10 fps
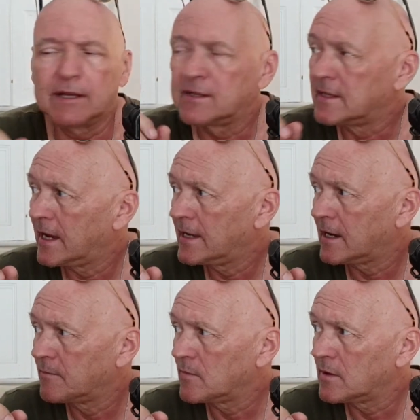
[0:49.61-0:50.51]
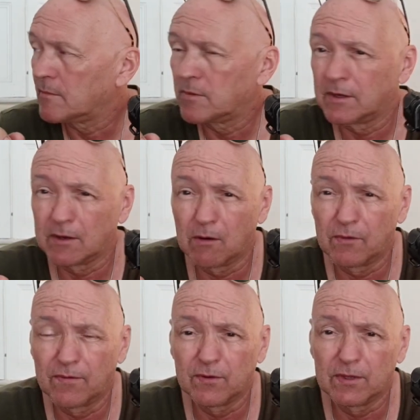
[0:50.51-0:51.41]
Today I'm going to go
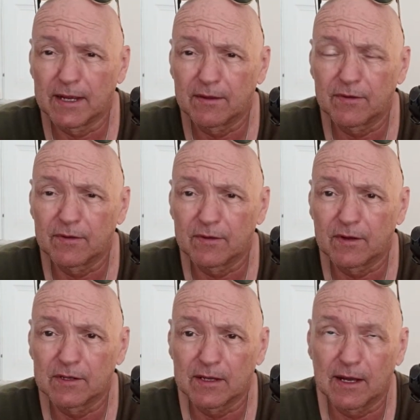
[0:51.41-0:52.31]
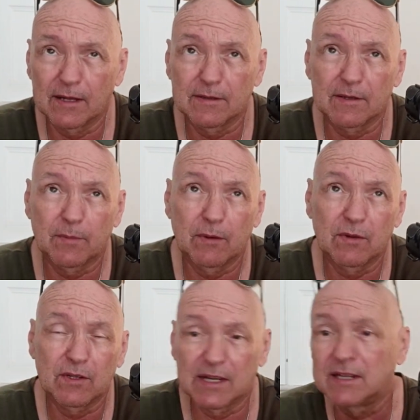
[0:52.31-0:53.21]
the full length, because the garden is about
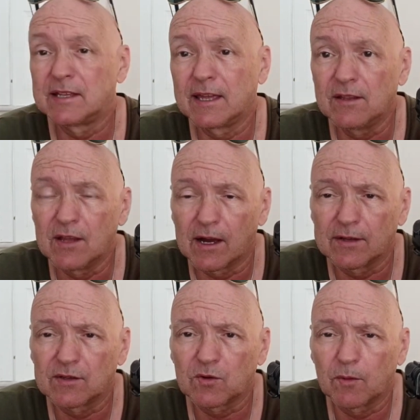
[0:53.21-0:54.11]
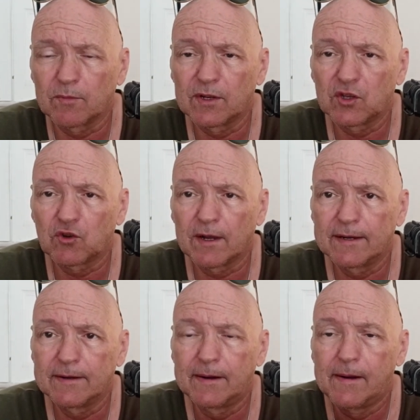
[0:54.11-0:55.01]
16 yards, so I'm going to try
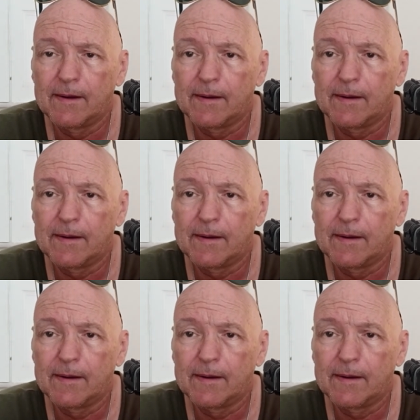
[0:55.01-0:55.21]
and